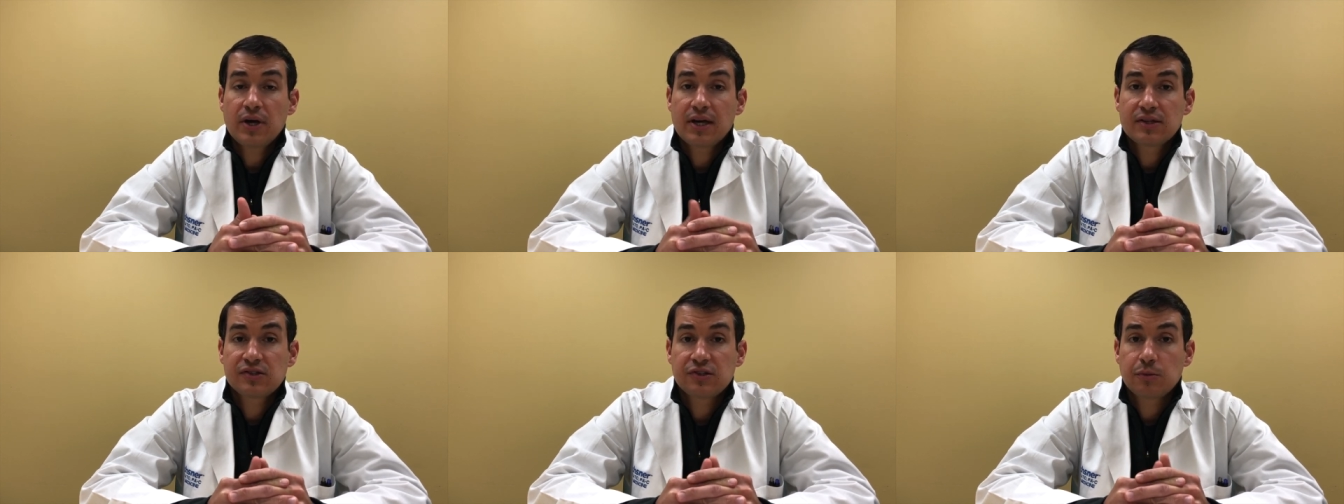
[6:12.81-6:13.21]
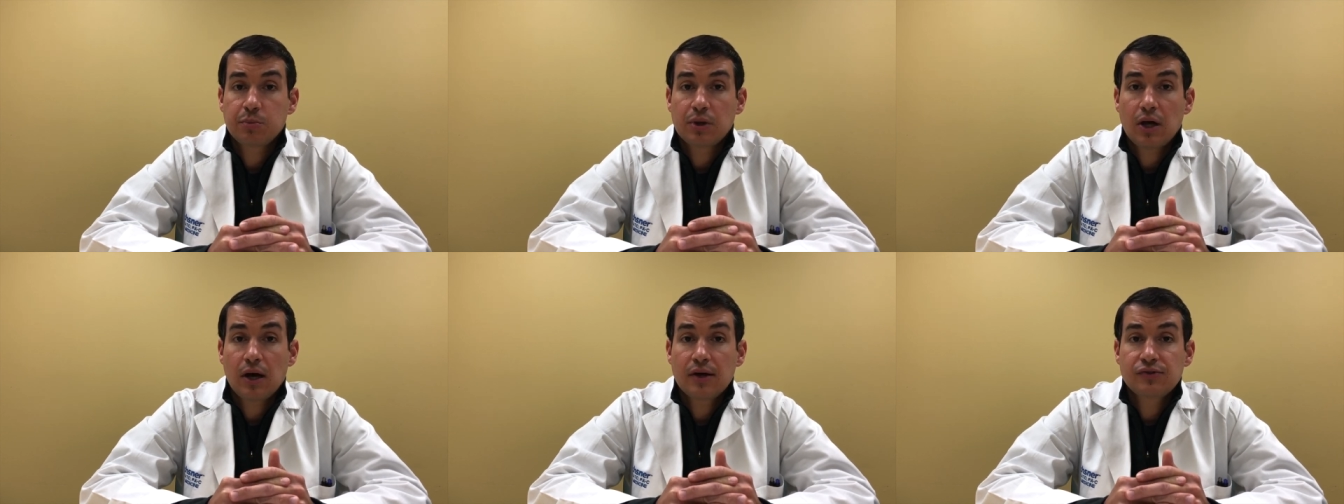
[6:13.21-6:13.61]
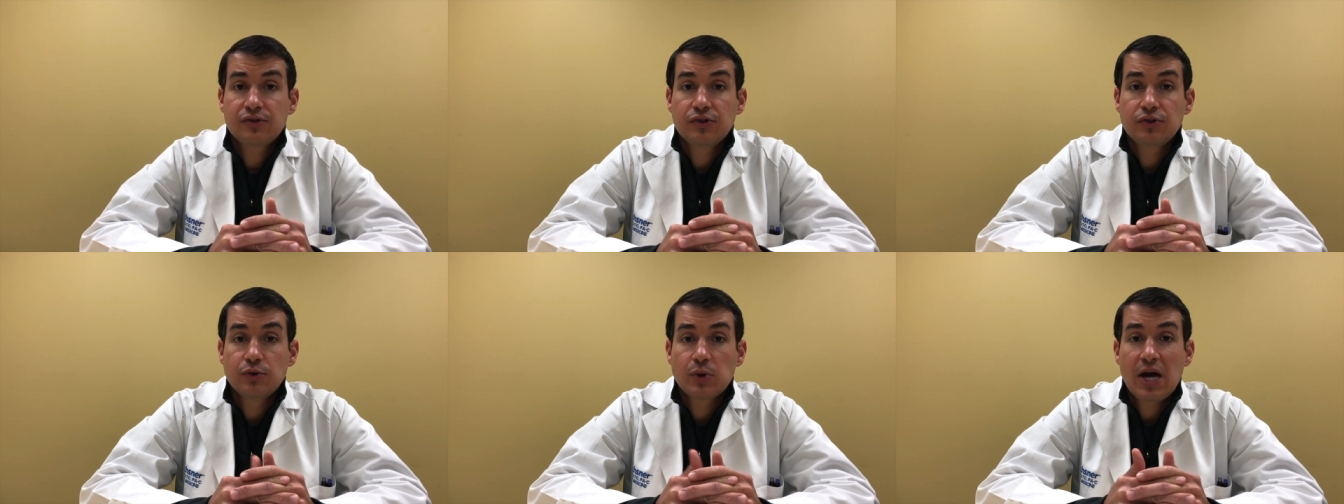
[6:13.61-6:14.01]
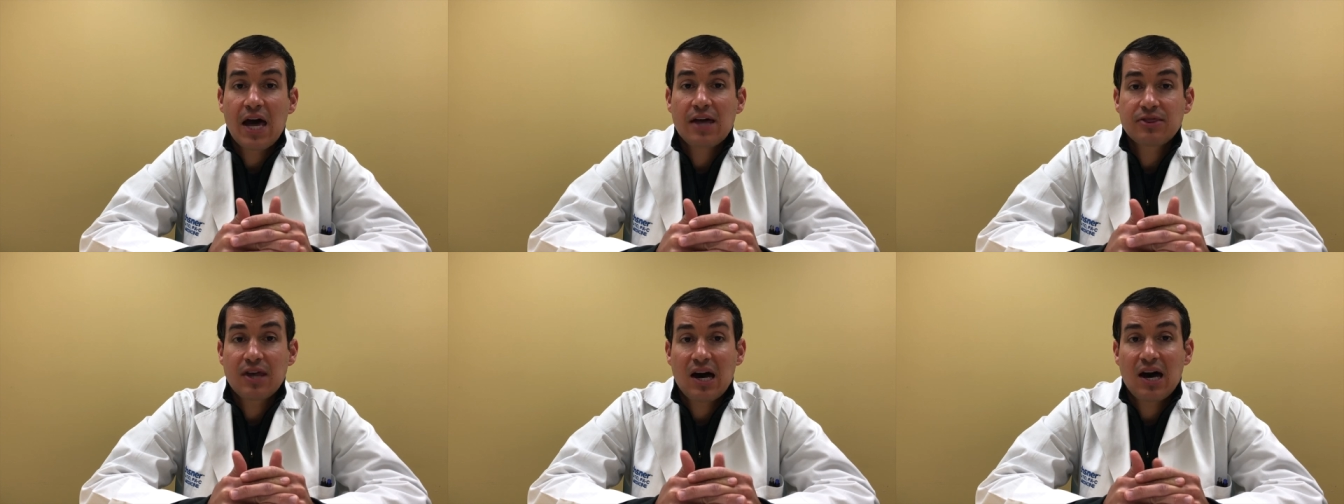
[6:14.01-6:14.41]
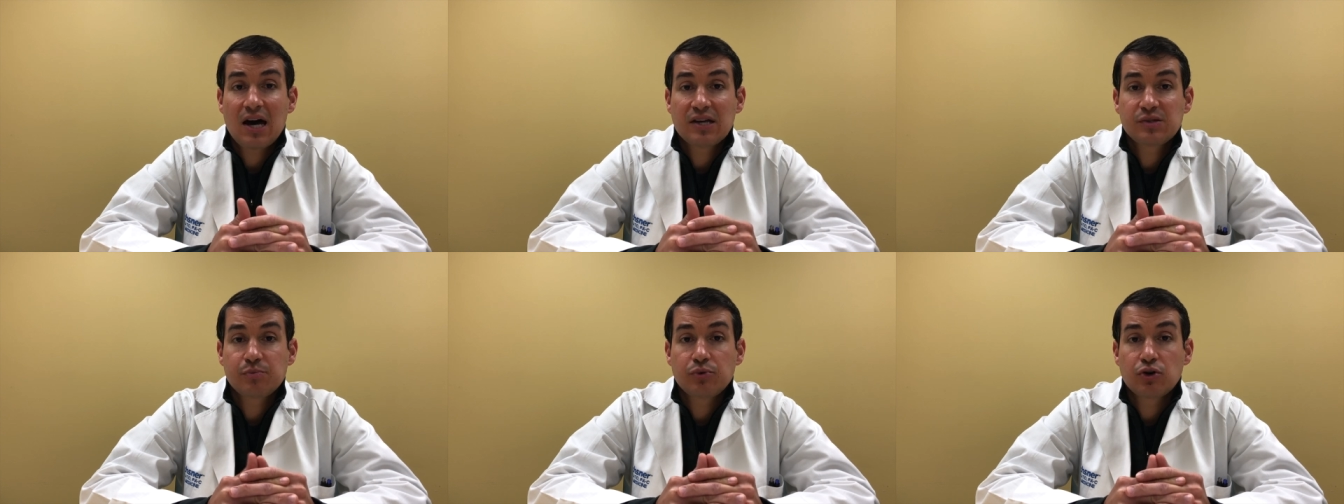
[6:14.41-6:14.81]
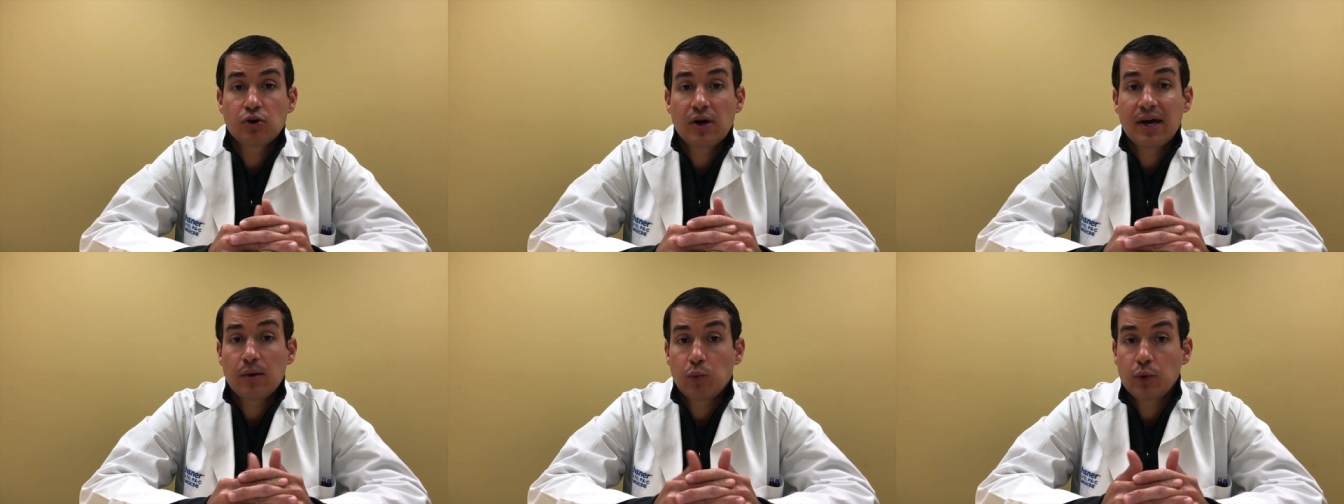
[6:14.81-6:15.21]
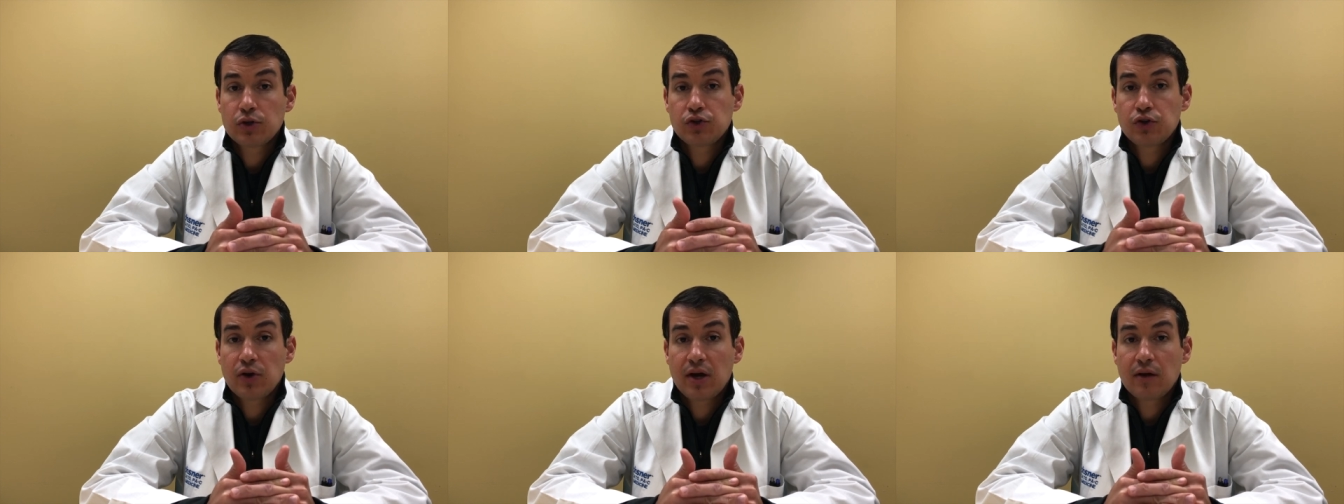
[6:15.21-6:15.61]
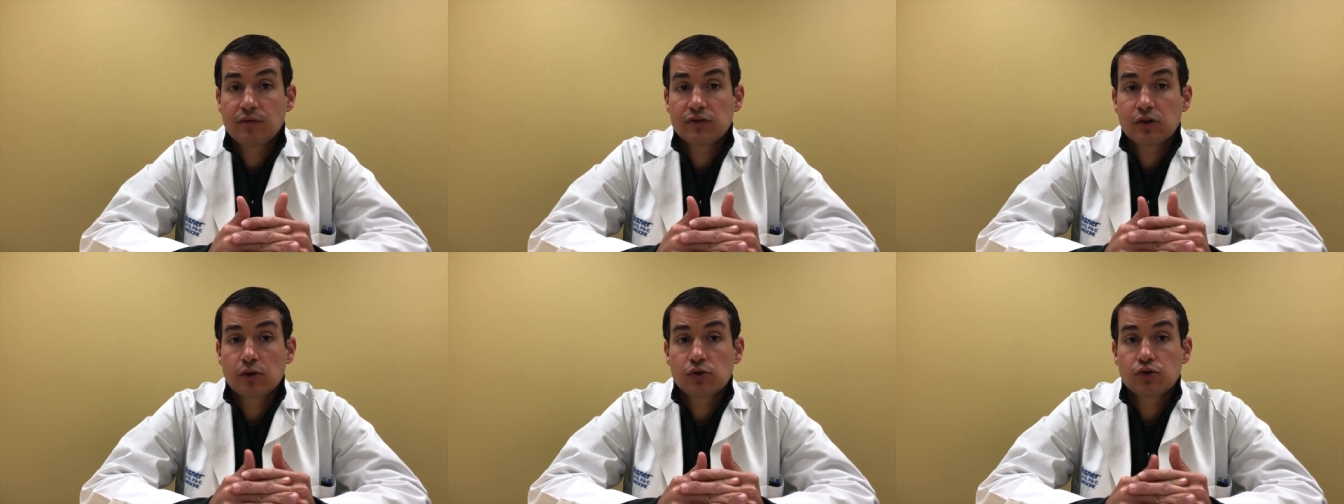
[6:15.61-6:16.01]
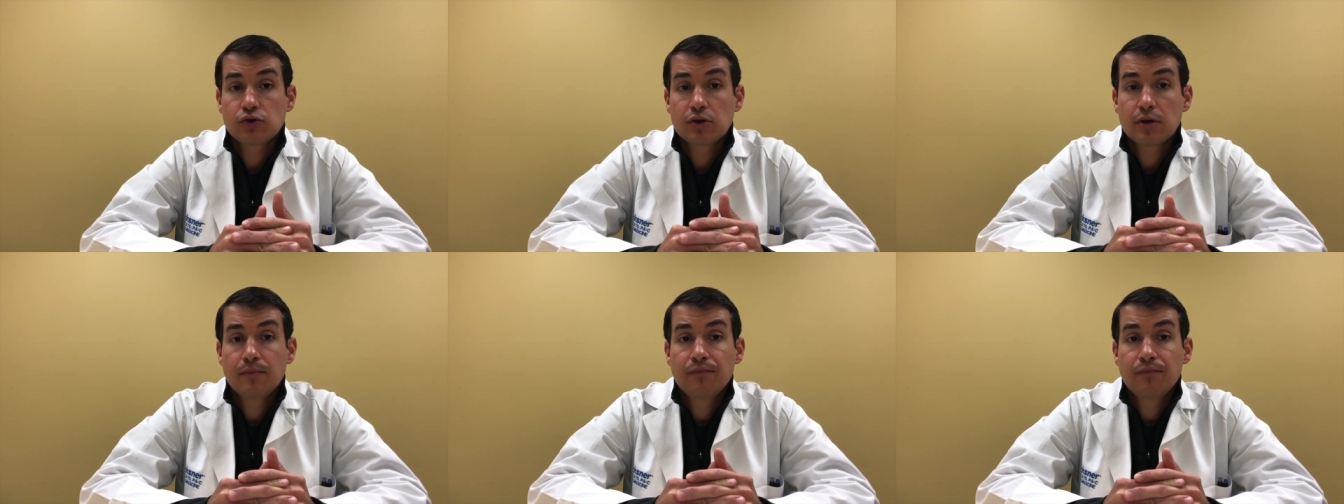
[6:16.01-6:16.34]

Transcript: and supplied to you at the hospital at which you have surgery